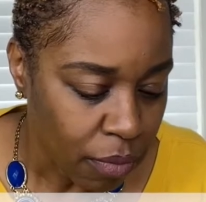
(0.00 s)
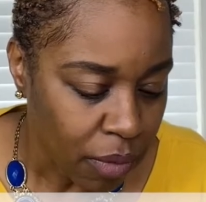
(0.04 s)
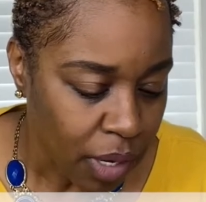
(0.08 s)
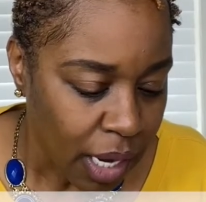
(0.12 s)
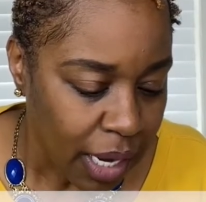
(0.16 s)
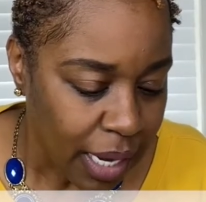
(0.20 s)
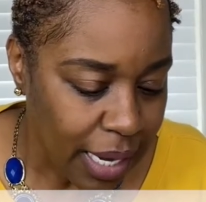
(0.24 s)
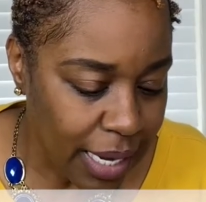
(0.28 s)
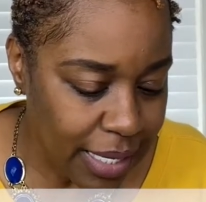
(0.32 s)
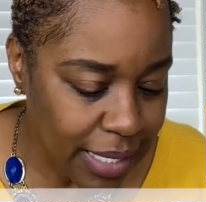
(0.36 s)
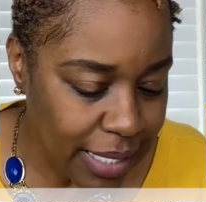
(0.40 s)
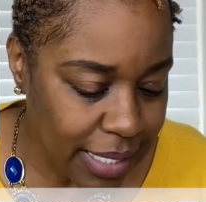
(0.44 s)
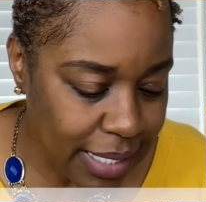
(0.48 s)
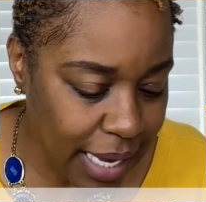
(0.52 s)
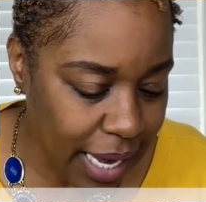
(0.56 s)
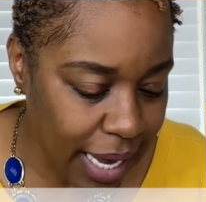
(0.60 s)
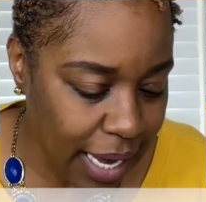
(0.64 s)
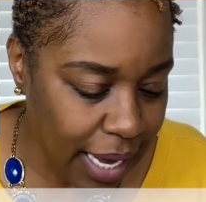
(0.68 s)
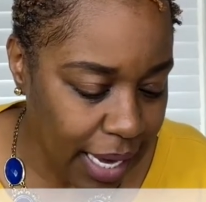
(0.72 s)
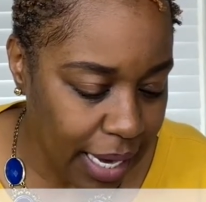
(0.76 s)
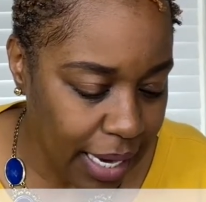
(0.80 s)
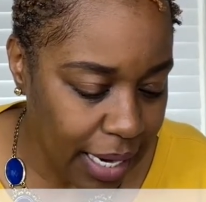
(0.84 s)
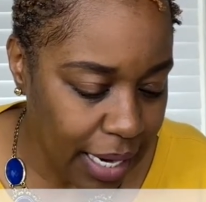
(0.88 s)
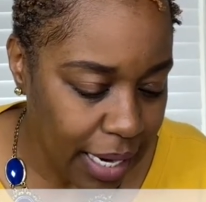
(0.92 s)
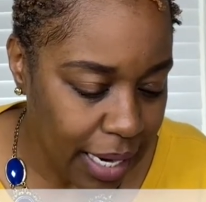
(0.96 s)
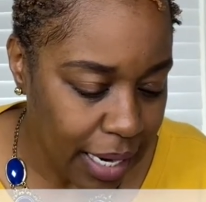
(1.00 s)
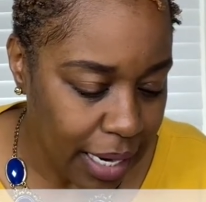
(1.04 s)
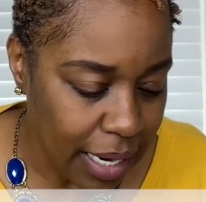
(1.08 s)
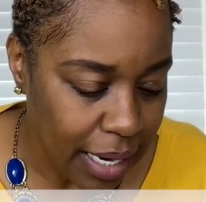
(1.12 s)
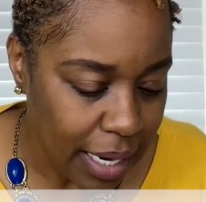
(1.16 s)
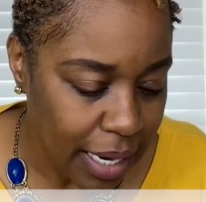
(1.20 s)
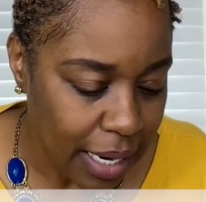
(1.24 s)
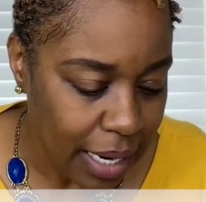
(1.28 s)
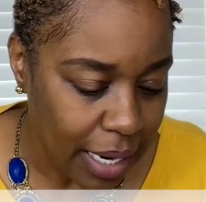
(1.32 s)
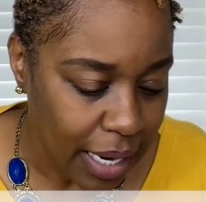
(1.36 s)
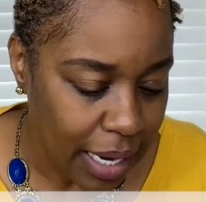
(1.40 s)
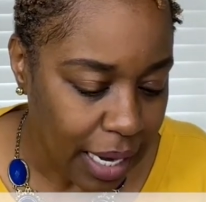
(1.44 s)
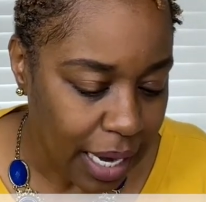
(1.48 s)
He said,
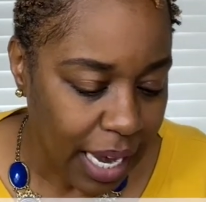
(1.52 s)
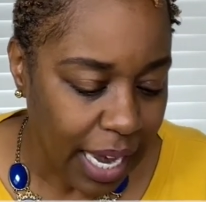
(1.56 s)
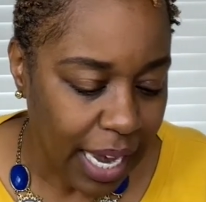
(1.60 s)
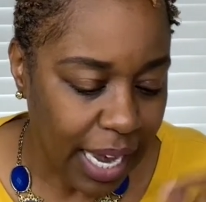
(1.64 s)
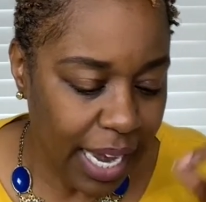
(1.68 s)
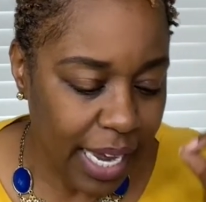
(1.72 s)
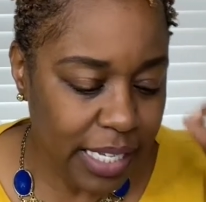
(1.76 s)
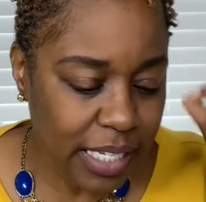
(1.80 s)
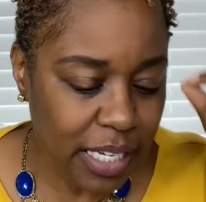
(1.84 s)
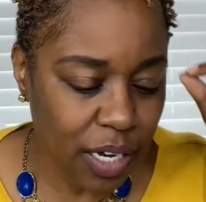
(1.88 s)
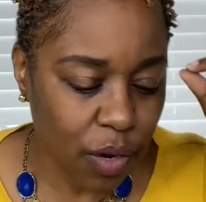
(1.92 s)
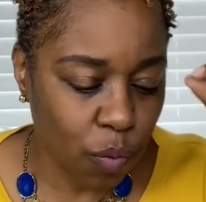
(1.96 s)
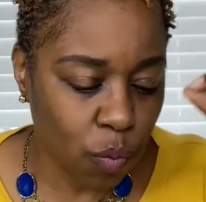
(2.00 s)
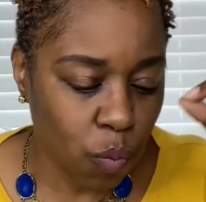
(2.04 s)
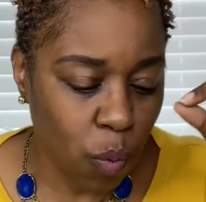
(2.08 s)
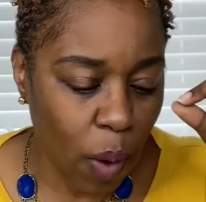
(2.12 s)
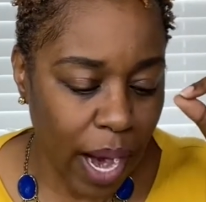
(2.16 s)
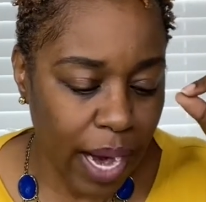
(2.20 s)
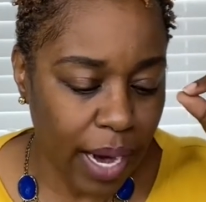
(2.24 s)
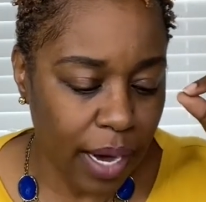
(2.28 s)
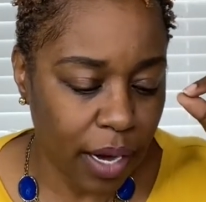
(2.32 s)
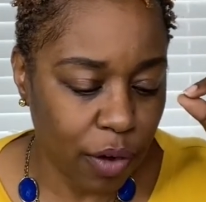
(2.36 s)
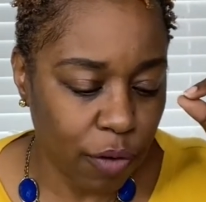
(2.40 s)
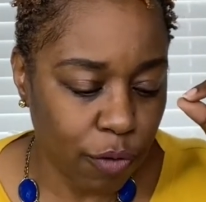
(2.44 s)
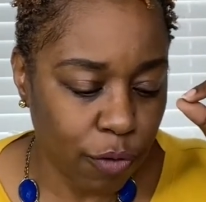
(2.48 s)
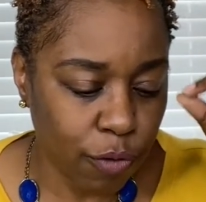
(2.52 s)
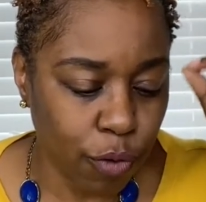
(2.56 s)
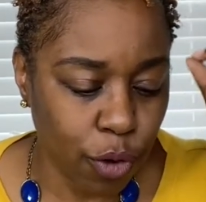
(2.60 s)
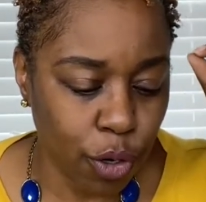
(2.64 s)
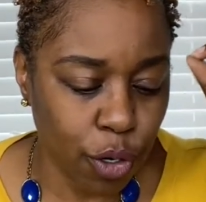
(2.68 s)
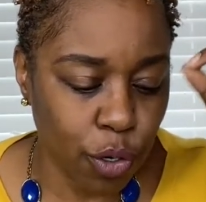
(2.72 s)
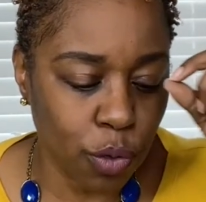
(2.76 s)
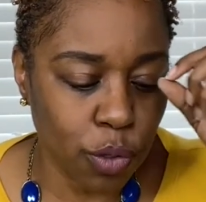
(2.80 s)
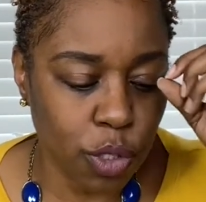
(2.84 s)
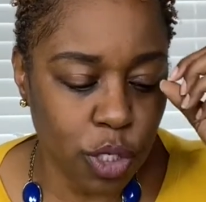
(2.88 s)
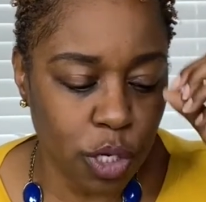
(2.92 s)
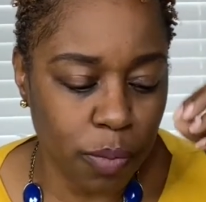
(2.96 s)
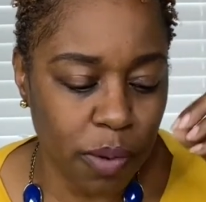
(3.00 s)
is it right for
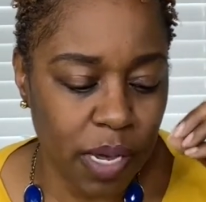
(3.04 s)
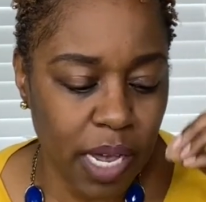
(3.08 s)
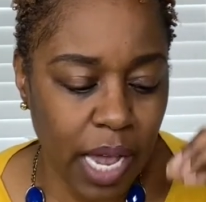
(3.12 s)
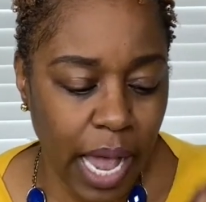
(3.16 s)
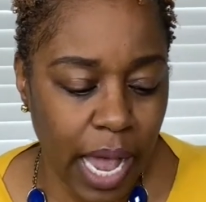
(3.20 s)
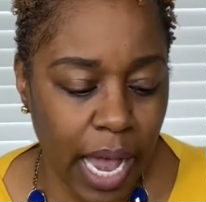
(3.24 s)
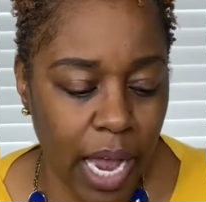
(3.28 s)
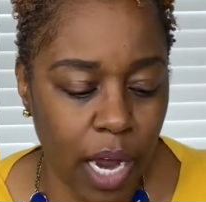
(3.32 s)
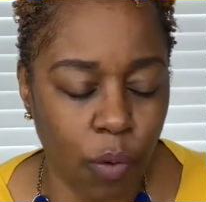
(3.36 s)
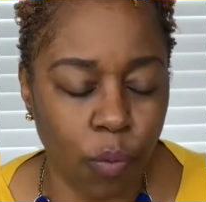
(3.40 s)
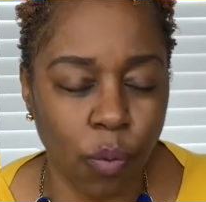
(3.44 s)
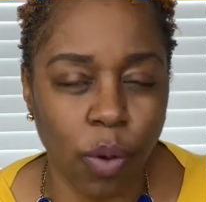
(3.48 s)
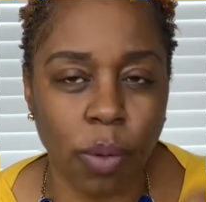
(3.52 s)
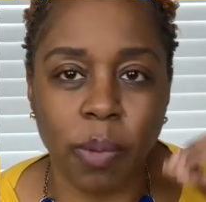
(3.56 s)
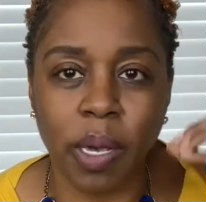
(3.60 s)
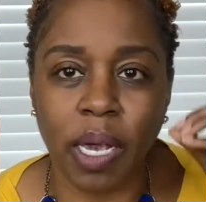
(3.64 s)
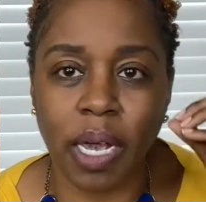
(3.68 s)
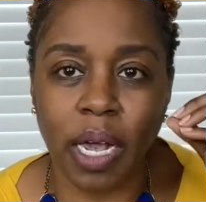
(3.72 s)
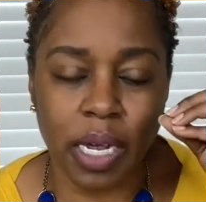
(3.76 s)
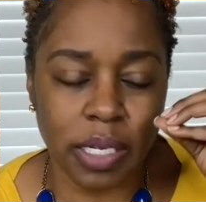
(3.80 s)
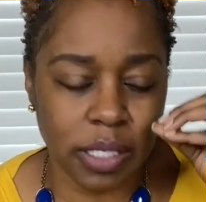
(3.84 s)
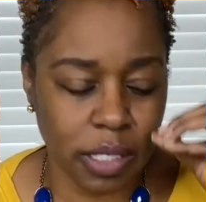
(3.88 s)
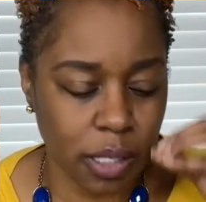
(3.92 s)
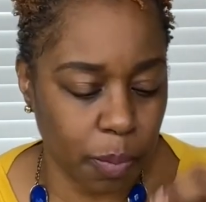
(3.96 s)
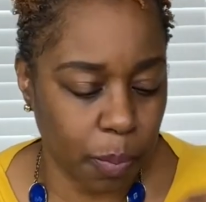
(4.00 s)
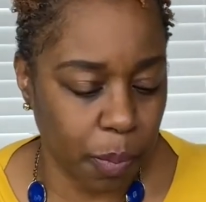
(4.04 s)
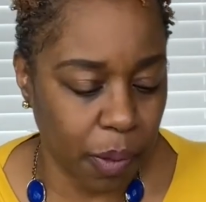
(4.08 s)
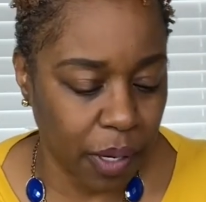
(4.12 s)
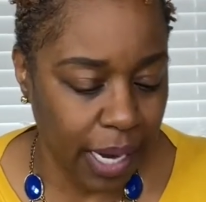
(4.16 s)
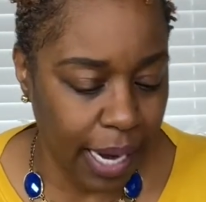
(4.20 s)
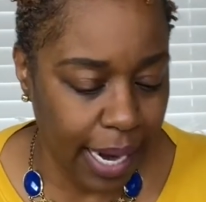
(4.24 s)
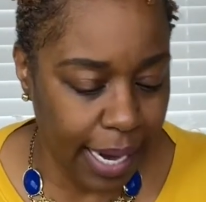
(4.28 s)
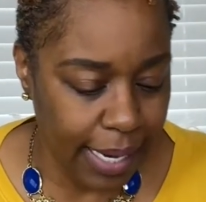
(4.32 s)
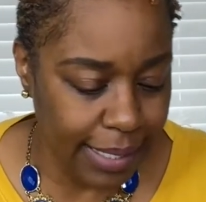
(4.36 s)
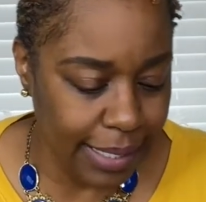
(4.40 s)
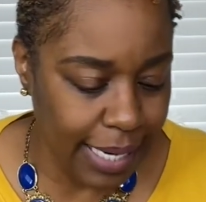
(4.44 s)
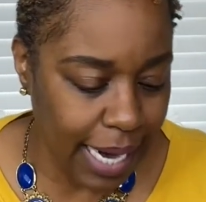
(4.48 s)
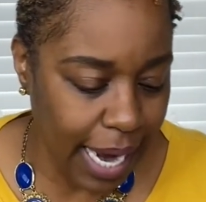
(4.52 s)
you to be angry because the
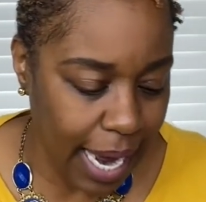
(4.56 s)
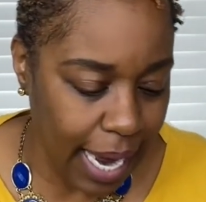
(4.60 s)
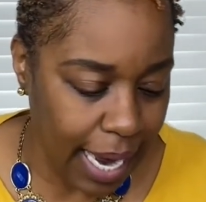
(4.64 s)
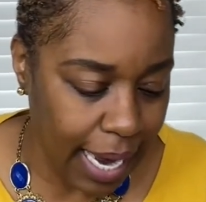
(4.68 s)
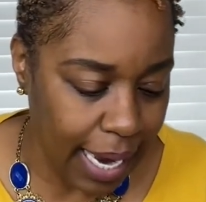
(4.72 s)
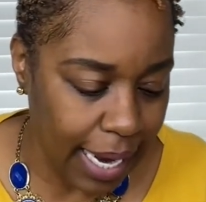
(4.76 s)
plant died?